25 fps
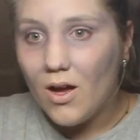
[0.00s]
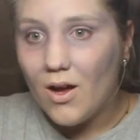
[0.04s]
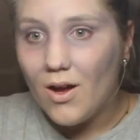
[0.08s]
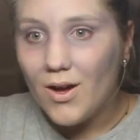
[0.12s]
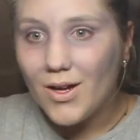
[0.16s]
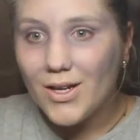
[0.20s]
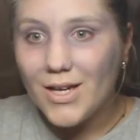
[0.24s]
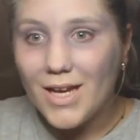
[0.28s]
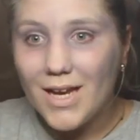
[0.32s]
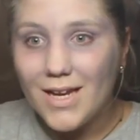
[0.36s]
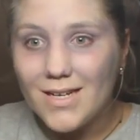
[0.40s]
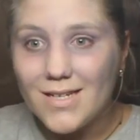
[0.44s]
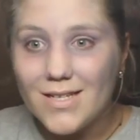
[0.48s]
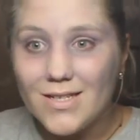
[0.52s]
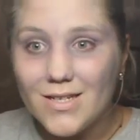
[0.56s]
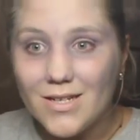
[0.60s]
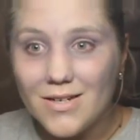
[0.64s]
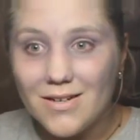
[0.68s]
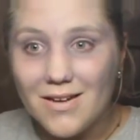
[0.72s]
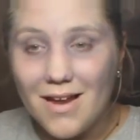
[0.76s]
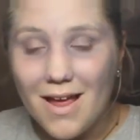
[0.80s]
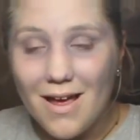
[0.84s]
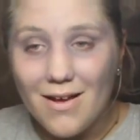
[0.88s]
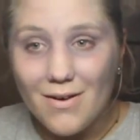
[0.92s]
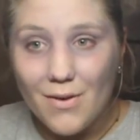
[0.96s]
Okay, so
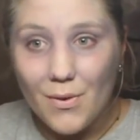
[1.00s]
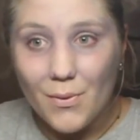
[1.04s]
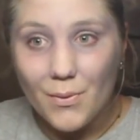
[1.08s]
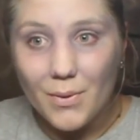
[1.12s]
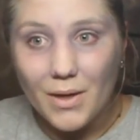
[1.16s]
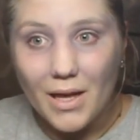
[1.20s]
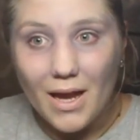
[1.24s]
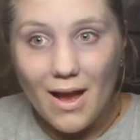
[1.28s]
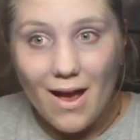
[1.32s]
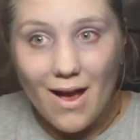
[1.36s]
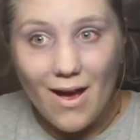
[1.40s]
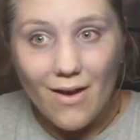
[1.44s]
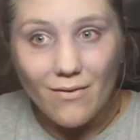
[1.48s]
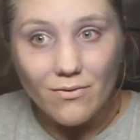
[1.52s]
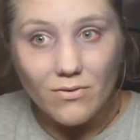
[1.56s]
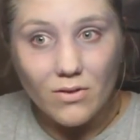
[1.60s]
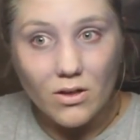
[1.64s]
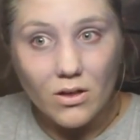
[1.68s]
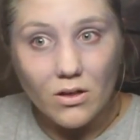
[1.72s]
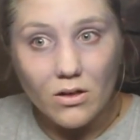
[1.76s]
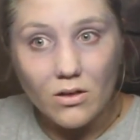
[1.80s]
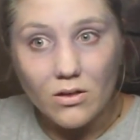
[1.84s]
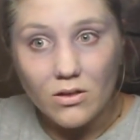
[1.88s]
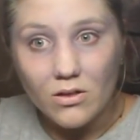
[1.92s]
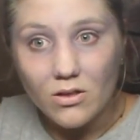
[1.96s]
now that we have
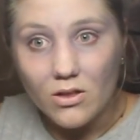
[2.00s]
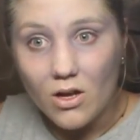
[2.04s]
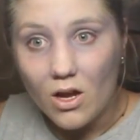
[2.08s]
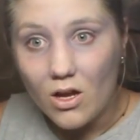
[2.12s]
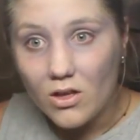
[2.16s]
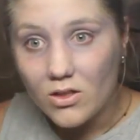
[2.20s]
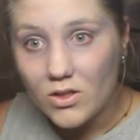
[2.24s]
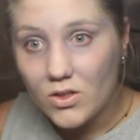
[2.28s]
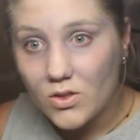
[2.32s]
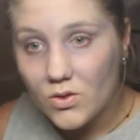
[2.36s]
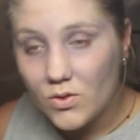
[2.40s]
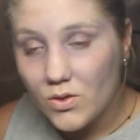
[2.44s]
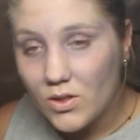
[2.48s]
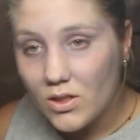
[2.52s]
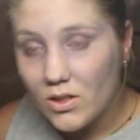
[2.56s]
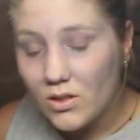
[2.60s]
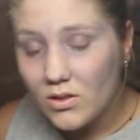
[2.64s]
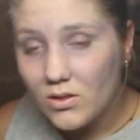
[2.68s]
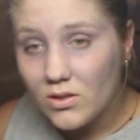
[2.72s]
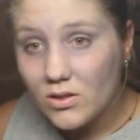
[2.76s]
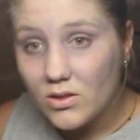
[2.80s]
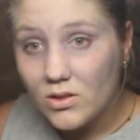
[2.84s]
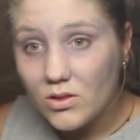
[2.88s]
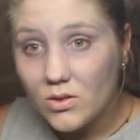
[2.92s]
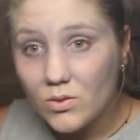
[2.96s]
our
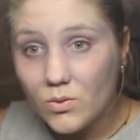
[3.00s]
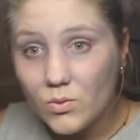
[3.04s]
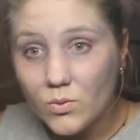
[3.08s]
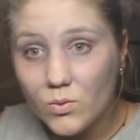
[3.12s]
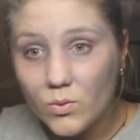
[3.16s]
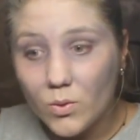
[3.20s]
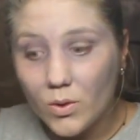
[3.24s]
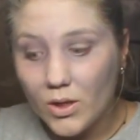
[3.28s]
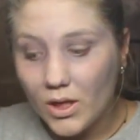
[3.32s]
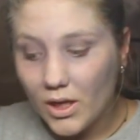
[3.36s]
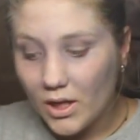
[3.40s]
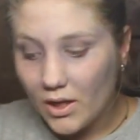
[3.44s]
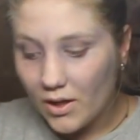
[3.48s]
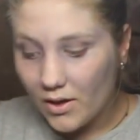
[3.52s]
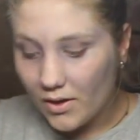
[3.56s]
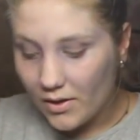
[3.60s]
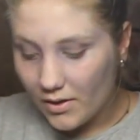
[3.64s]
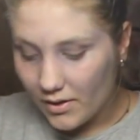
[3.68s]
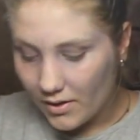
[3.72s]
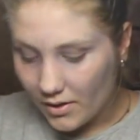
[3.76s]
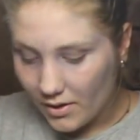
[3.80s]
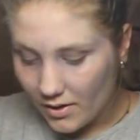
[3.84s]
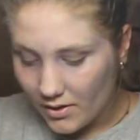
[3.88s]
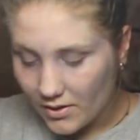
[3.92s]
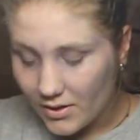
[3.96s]
nostrils,
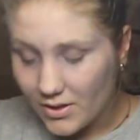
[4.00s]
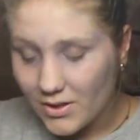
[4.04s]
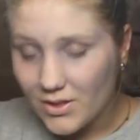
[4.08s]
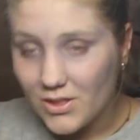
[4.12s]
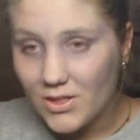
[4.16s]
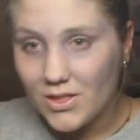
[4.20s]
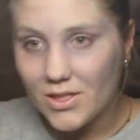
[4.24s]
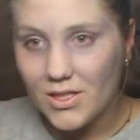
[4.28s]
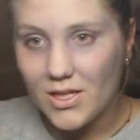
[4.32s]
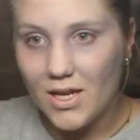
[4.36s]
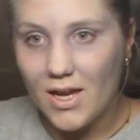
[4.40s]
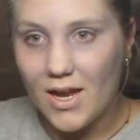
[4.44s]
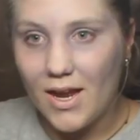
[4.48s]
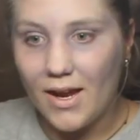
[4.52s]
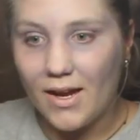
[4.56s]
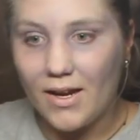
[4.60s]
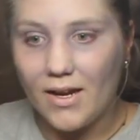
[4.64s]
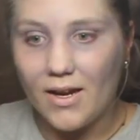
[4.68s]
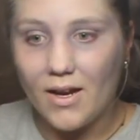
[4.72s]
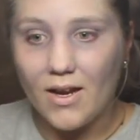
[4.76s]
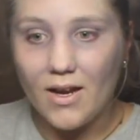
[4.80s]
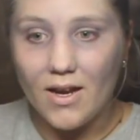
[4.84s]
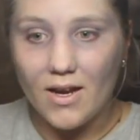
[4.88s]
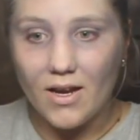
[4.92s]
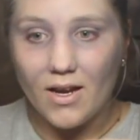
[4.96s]
we're going to
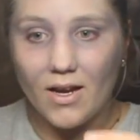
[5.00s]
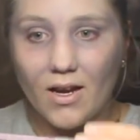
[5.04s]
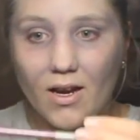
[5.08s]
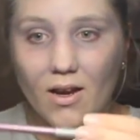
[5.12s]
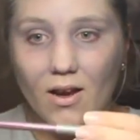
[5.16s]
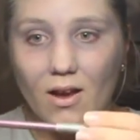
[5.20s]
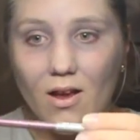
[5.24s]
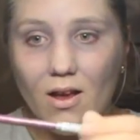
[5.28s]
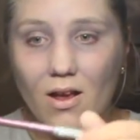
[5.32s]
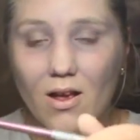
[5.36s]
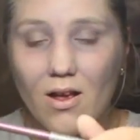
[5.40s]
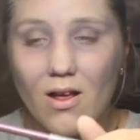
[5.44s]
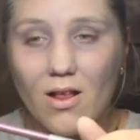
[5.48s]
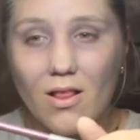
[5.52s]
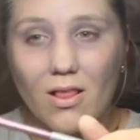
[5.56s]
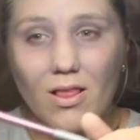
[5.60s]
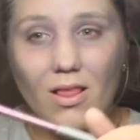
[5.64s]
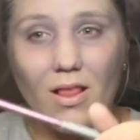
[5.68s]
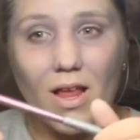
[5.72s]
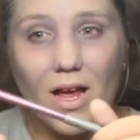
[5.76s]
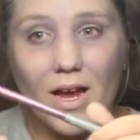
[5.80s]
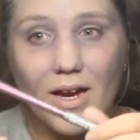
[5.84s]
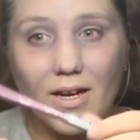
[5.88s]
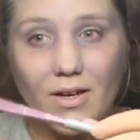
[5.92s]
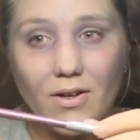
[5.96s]
take a
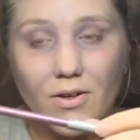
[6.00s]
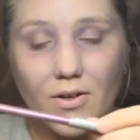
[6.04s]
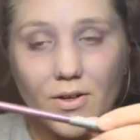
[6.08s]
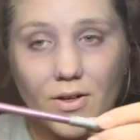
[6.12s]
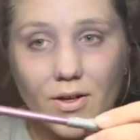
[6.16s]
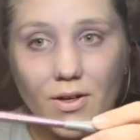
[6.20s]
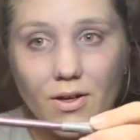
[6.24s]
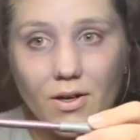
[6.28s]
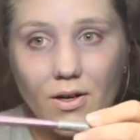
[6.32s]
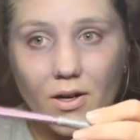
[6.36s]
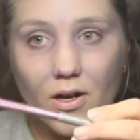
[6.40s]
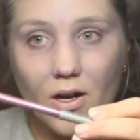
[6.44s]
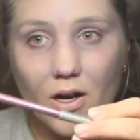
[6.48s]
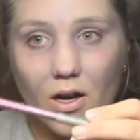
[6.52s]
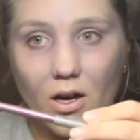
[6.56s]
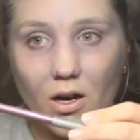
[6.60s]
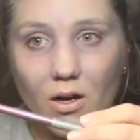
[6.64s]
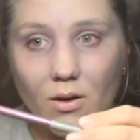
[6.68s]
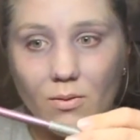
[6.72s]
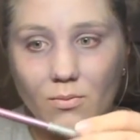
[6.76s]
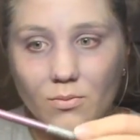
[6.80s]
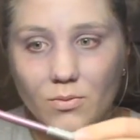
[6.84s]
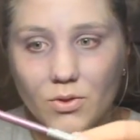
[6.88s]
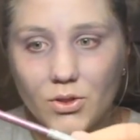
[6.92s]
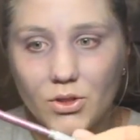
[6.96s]
lighter
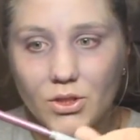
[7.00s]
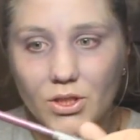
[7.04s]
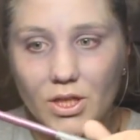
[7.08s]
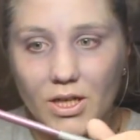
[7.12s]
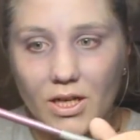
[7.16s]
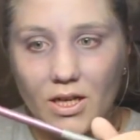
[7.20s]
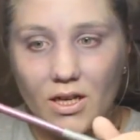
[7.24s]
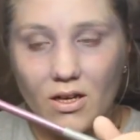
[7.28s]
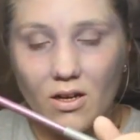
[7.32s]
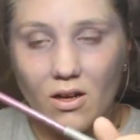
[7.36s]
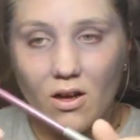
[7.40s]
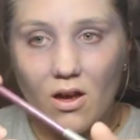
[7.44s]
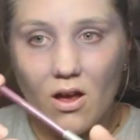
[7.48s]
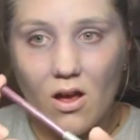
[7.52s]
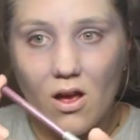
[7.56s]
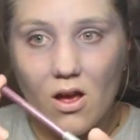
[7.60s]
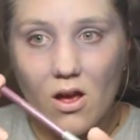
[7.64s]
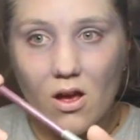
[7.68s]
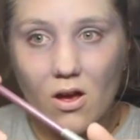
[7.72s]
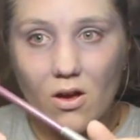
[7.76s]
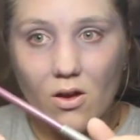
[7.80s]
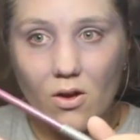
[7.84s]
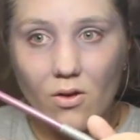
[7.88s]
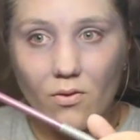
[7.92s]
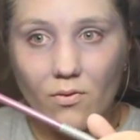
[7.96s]
shade
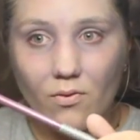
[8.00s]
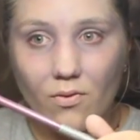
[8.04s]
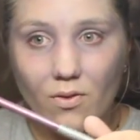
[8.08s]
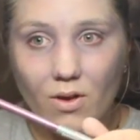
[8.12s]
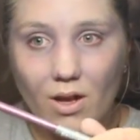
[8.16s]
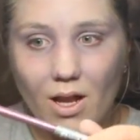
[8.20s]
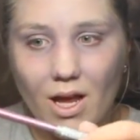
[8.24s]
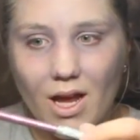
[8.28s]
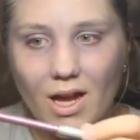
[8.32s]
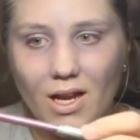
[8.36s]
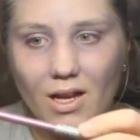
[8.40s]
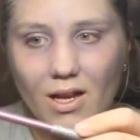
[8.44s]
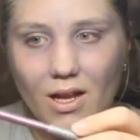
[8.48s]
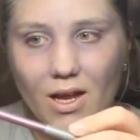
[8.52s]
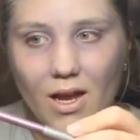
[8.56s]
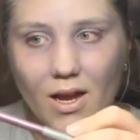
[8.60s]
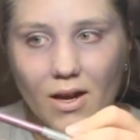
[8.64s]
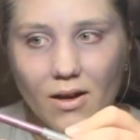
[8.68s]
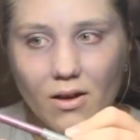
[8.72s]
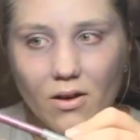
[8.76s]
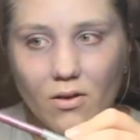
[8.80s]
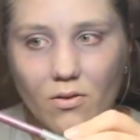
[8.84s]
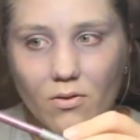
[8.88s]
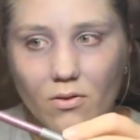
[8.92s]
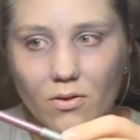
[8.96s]
of
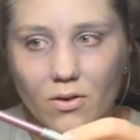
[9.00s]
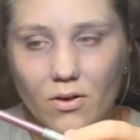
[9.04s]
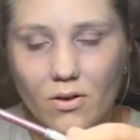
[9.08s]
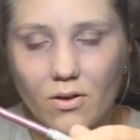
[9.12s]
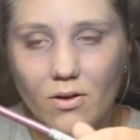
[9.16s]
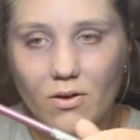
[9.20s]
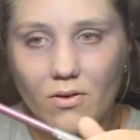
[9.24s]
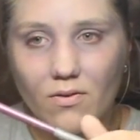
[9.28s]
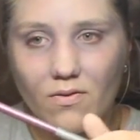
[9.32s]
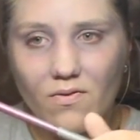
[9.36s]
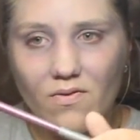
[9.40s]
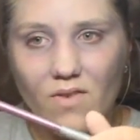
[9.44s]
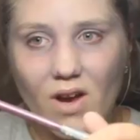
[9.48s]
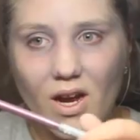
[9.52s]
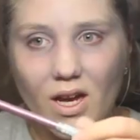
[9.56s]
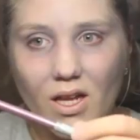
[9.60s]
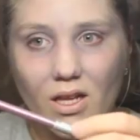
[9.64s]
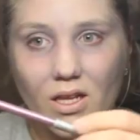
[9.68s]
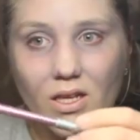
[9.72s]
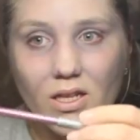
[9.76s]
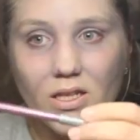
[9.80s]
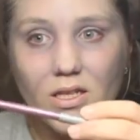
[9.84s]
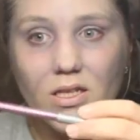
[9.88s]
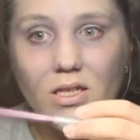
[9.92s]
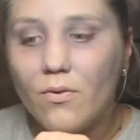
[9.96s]
lilac or
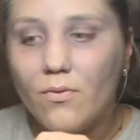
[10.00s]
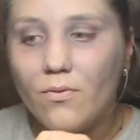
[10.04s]
violet.